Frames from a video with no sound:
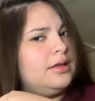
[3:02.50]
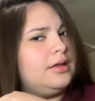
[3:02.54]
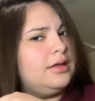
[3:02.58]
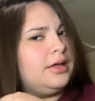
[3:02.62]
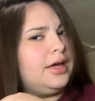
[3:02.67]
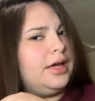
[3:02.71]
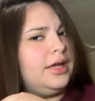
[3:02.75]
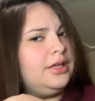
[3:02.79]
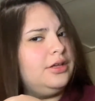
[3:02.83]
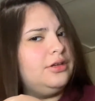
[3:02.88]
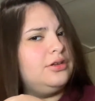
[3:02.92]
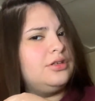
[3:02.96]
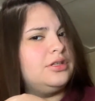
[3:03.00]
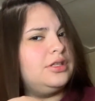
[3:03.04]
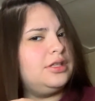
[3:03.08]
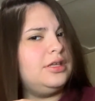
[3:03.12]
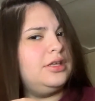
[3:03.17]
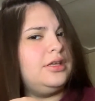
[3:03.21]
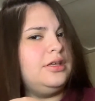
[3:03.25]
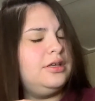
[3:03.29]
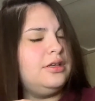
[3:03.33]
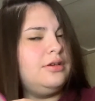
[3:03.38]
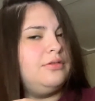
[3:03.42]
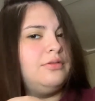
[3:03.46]
I
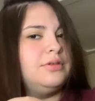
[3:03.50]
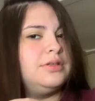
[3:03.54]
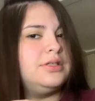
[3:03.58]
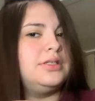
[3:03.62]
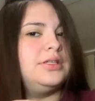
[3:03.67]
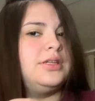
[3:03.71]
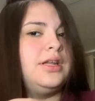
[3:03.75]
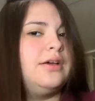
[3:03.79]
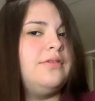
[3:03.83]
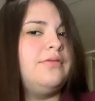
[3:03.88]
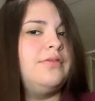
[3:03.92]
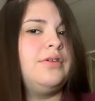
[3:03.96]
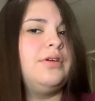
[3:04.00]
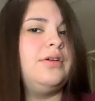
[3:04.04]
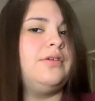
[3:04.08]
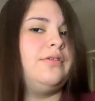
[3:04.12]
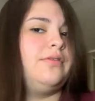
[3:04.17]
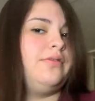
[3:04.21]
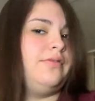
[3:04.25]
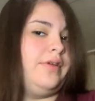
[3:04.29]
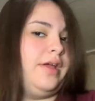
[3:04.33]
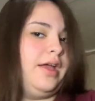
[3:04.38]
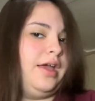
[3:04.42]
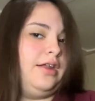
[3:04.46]
usually was never a
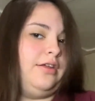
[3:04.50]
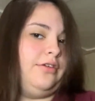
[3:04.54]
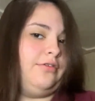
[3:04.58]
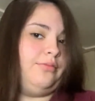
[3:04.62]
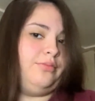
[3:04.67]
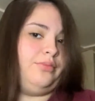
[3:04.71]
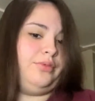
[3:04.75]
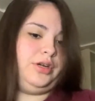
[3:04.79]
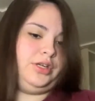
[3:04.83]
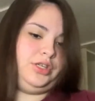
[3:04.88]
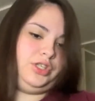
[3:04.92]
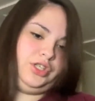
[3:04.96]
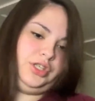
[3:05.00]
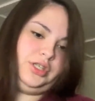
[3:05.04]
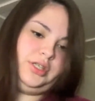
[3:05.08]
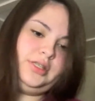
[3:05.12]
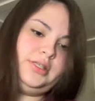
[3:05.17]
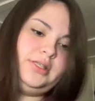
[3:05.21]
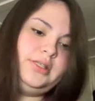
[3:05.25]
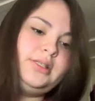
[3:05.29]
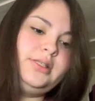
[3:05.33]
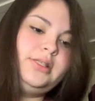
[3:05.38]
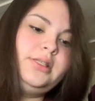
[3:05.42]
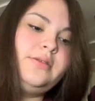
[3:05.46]
fan of
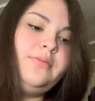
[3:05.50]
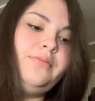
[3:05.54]
brushes